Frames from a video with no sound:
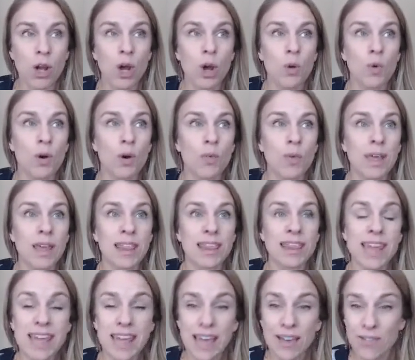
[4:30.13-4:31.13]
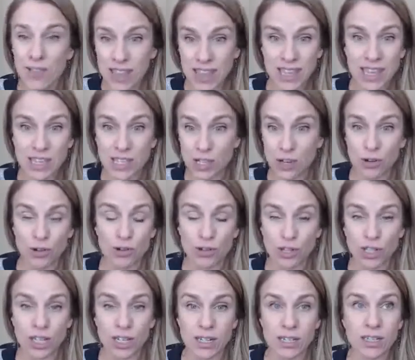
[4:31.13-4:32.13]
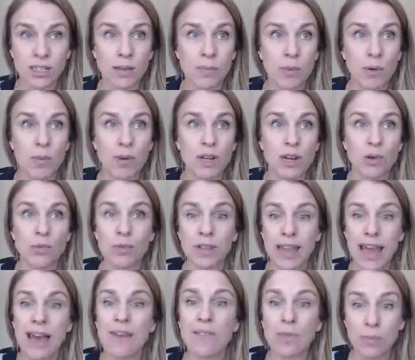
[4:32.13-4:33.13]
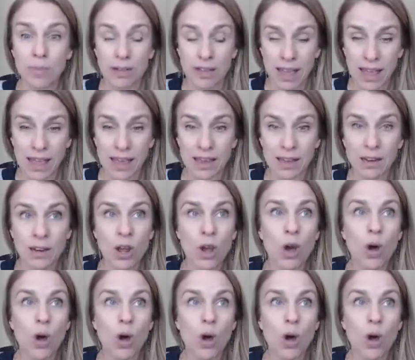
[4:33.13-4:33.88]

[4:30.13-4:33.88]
where we think everything is urgent, but we don't really have a plan,